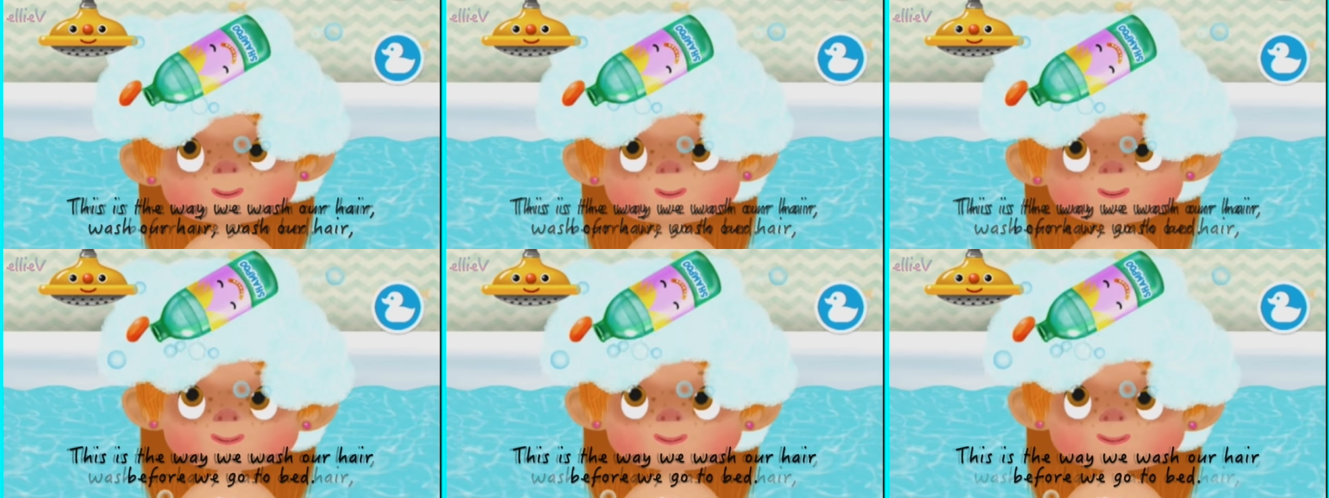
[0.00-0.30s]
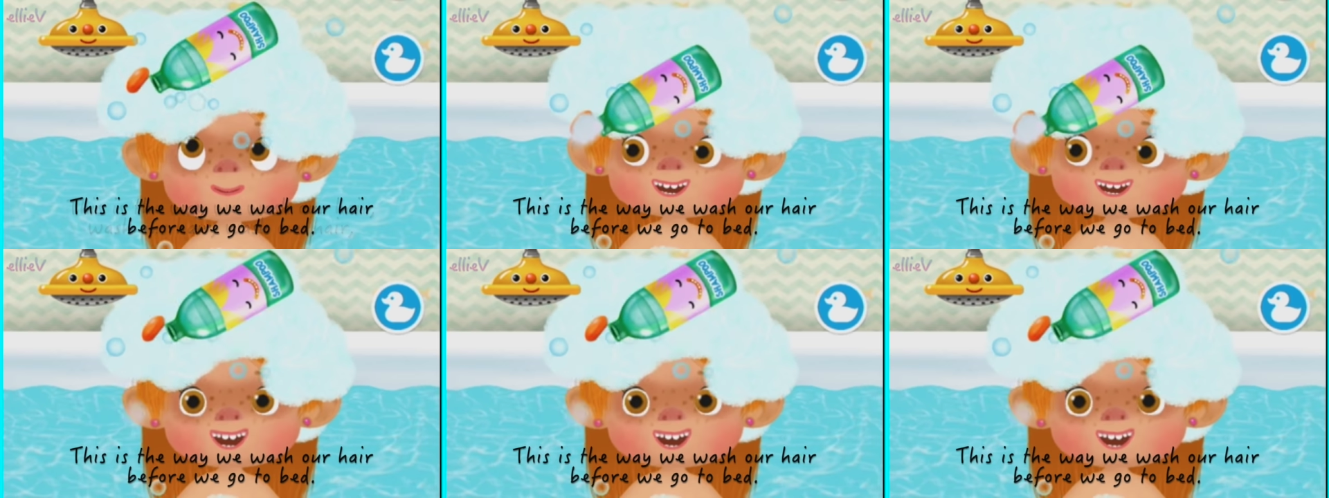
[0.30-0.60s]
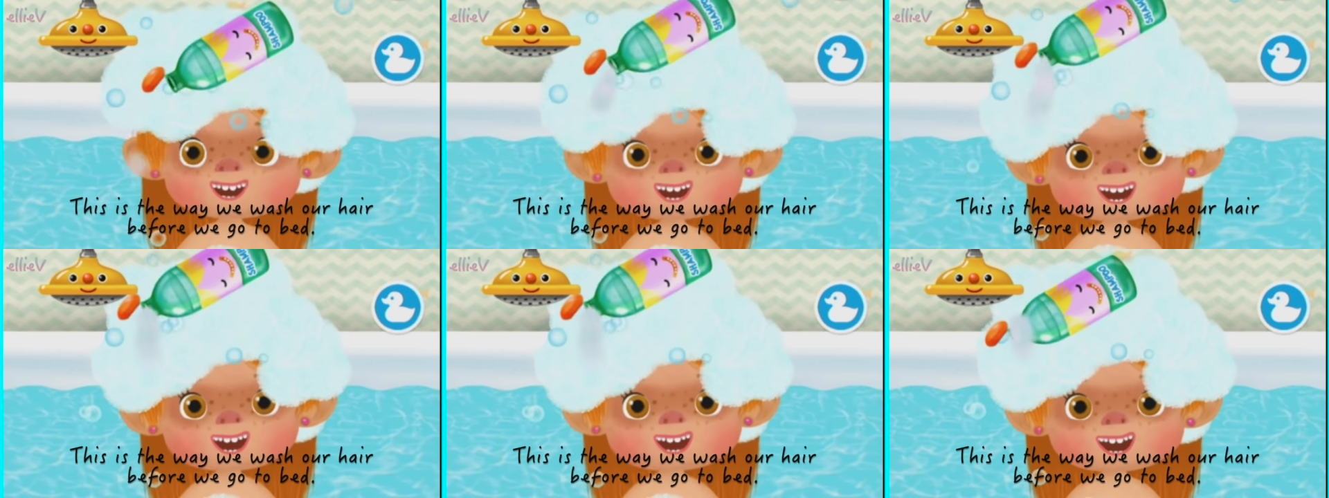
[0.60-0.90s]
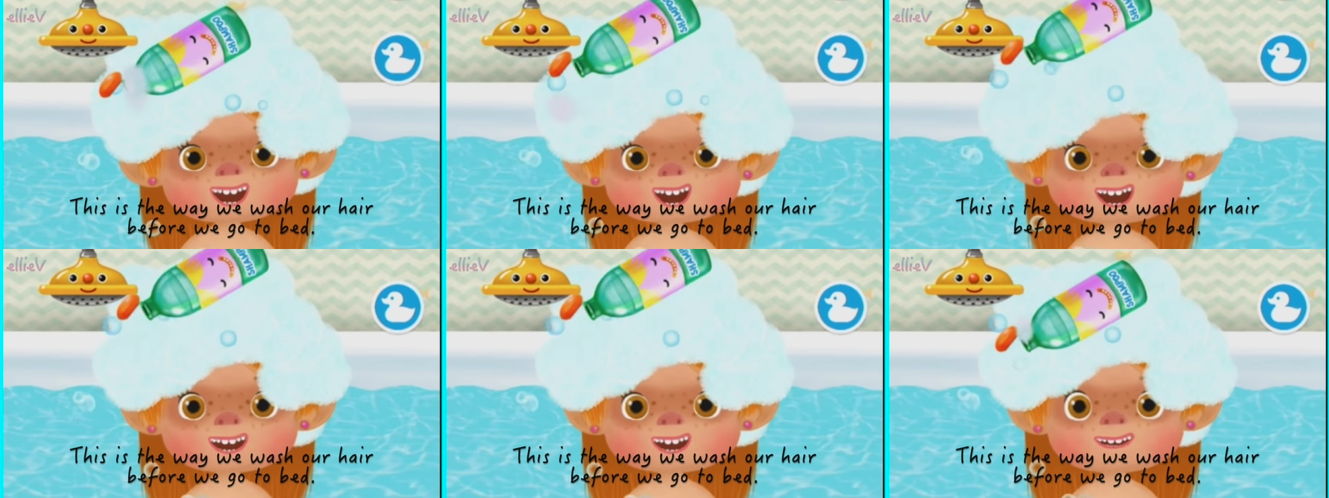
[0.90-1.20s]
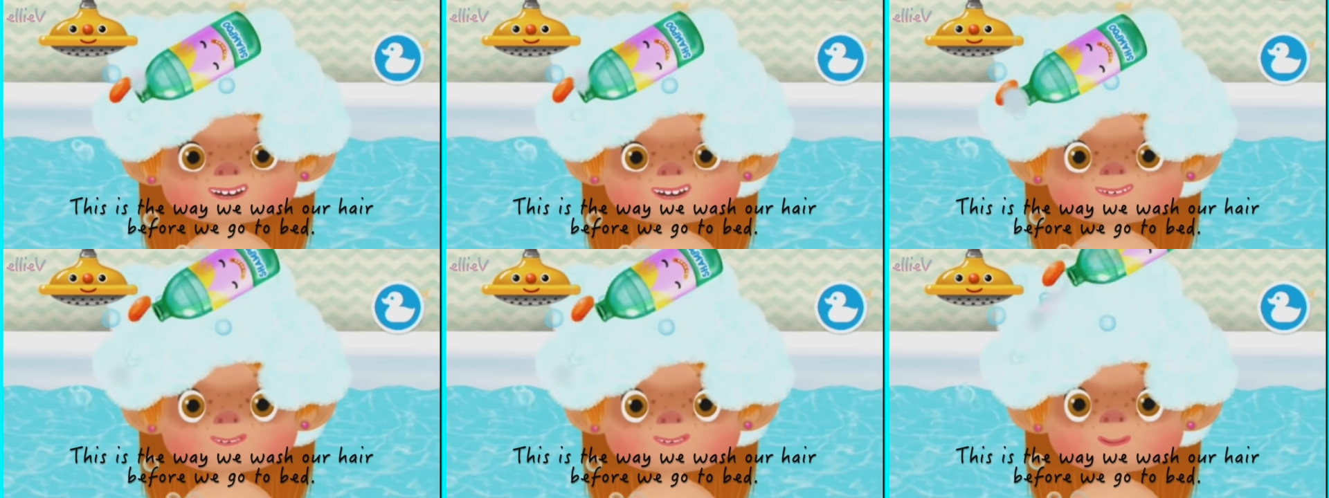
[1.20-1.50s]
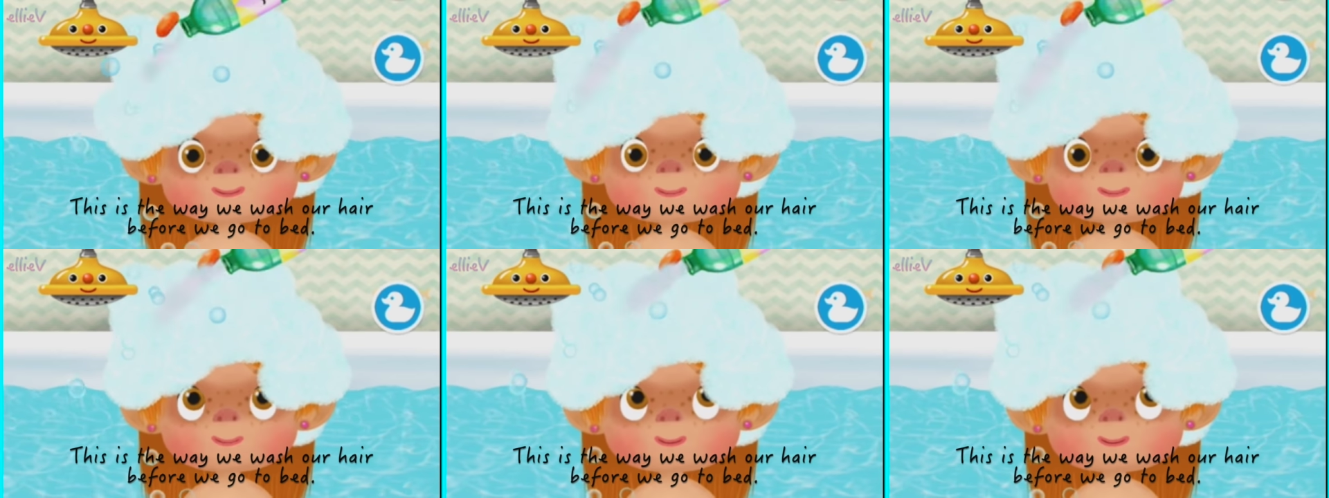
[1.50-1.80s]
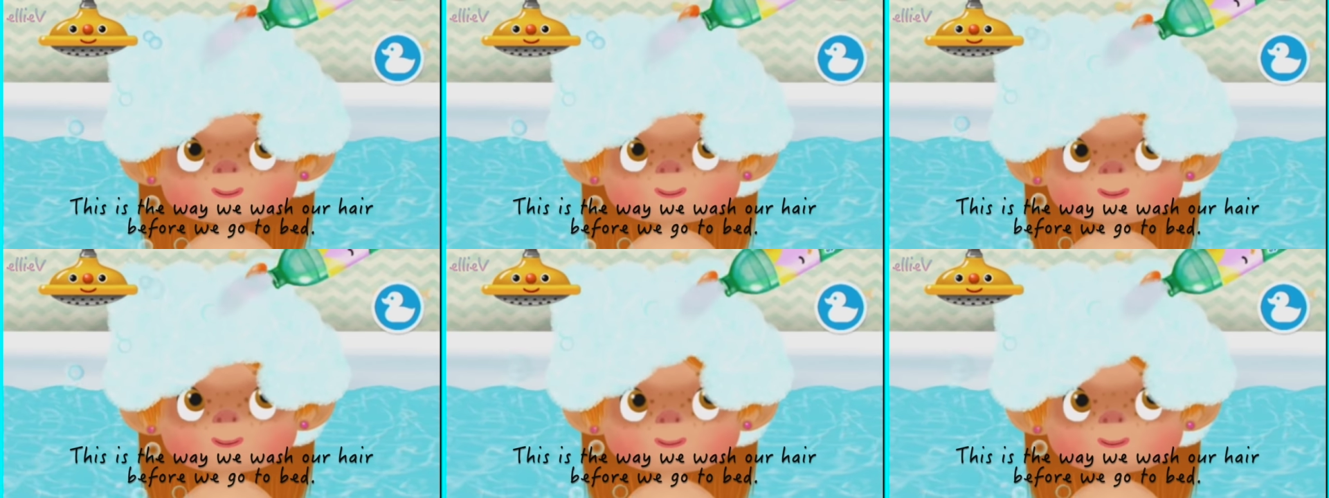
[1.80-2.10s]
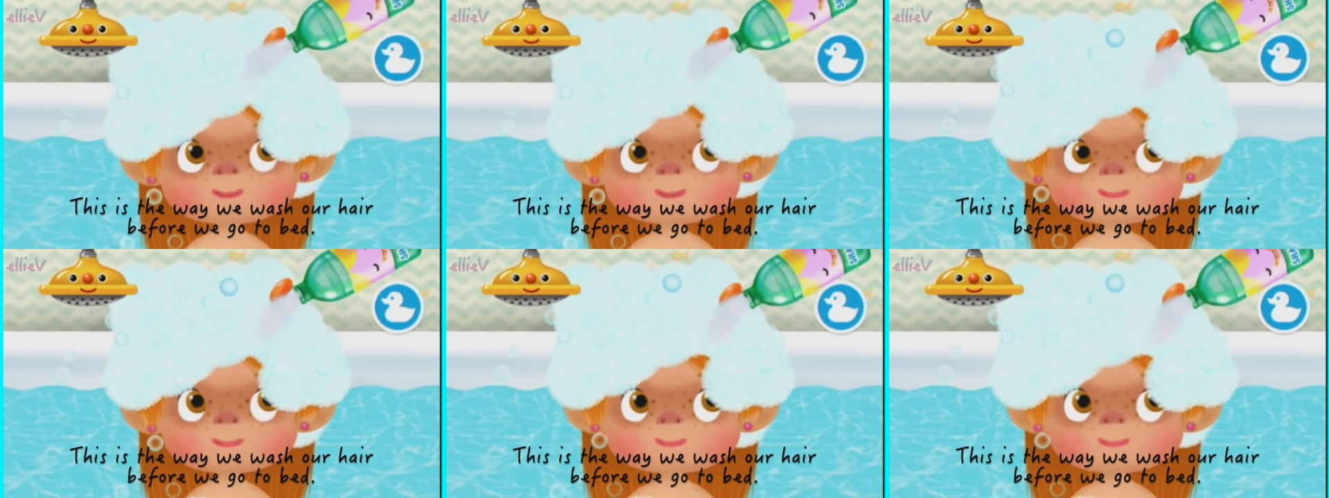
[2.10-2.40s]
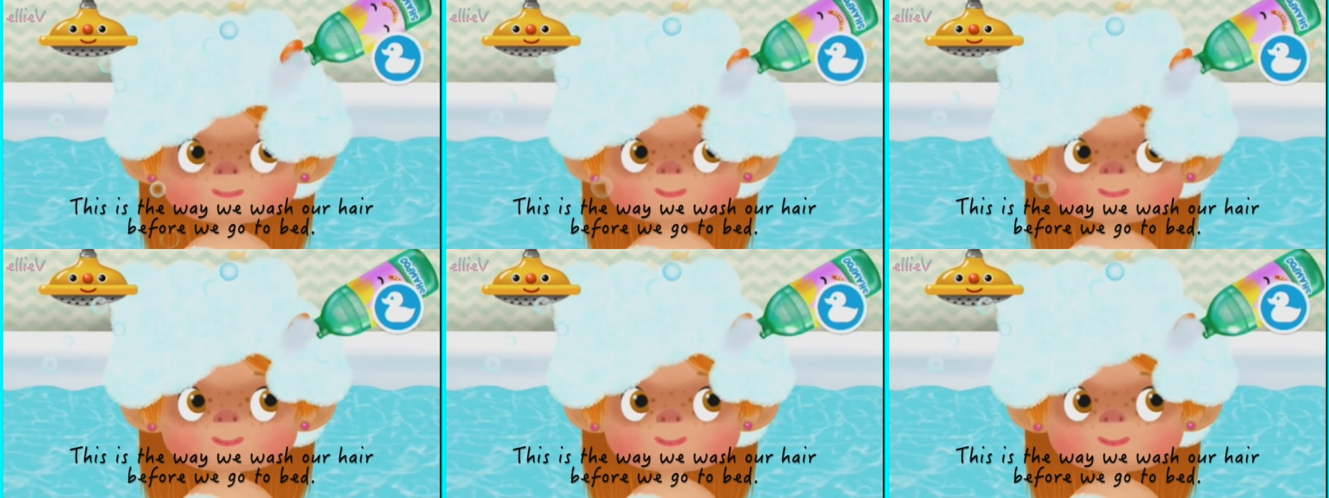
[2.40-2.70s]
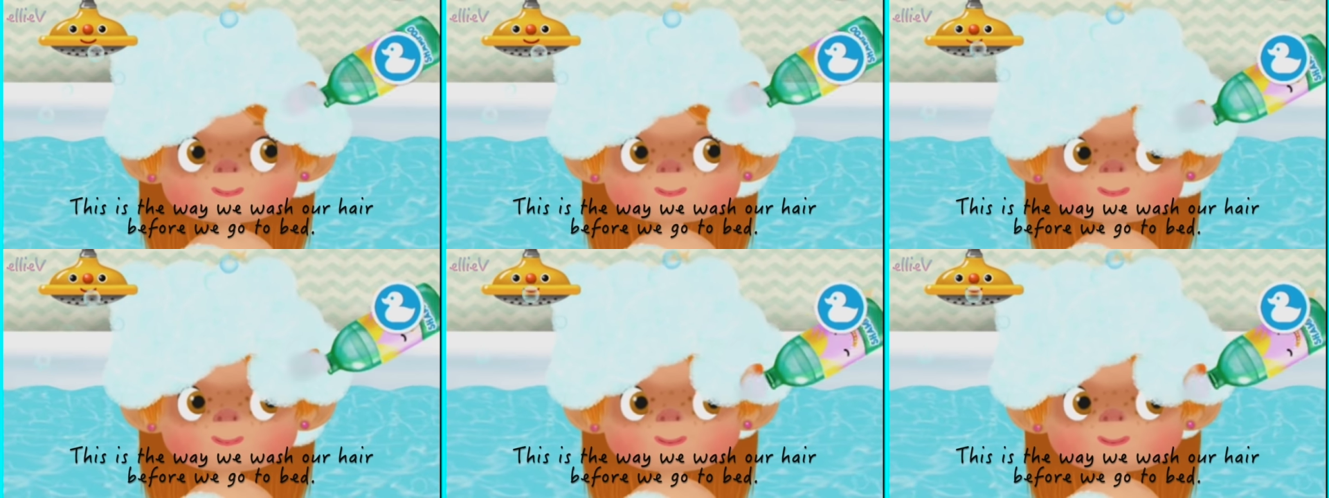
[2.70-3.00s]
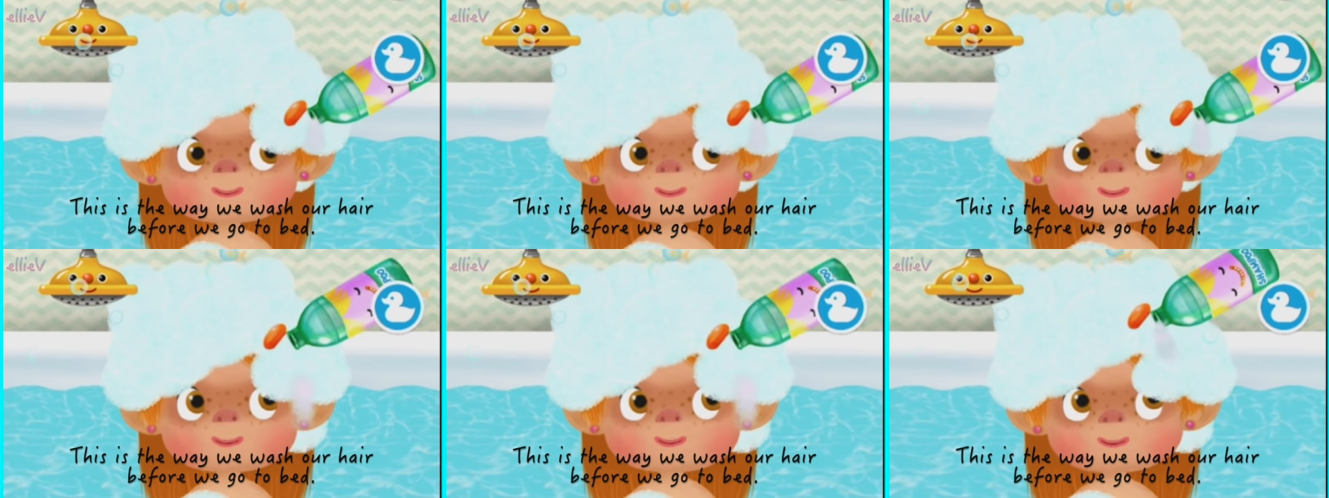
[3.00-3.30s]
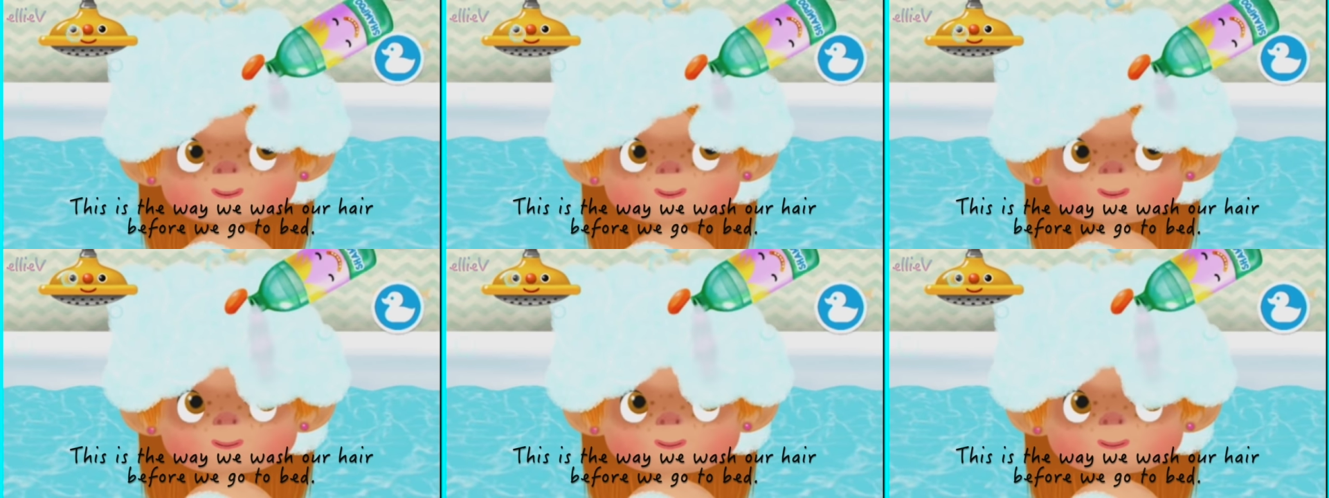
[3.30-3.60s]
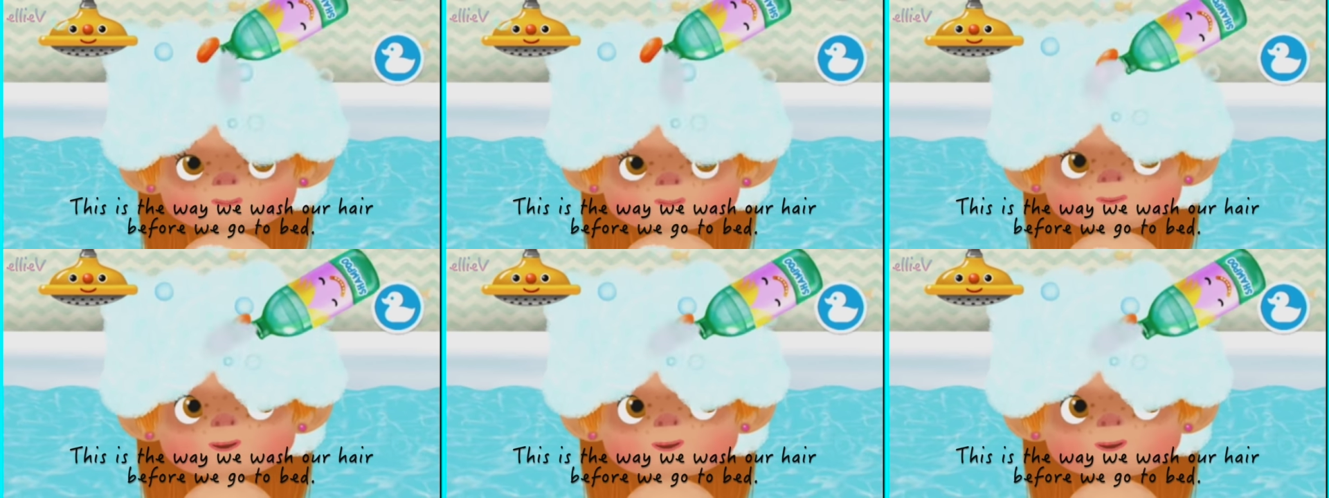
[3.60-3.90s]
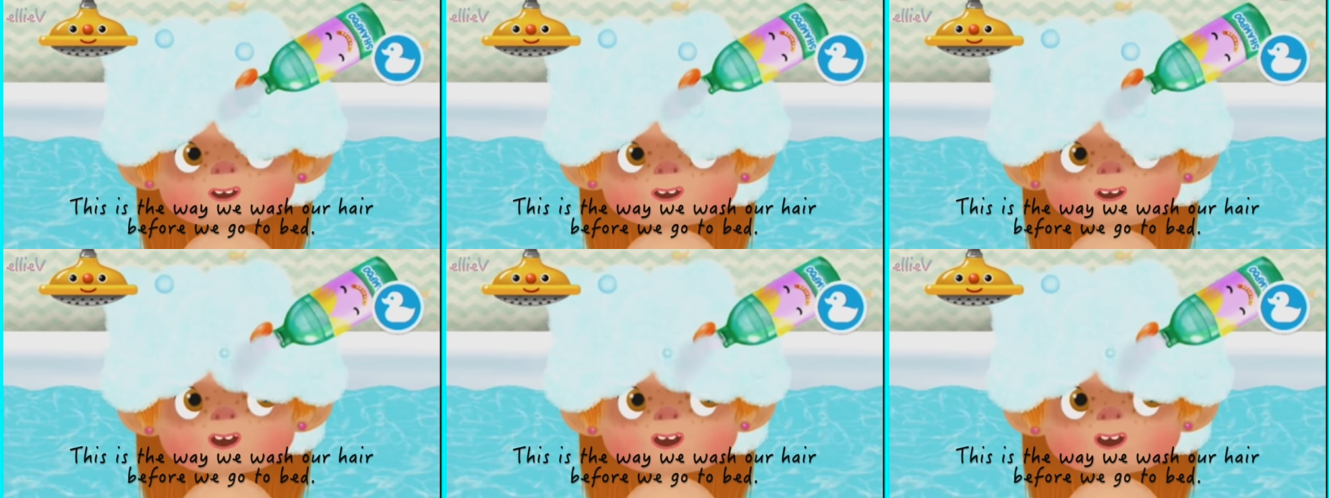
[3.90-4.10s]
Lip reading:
No face is visible, so there are no lips to read.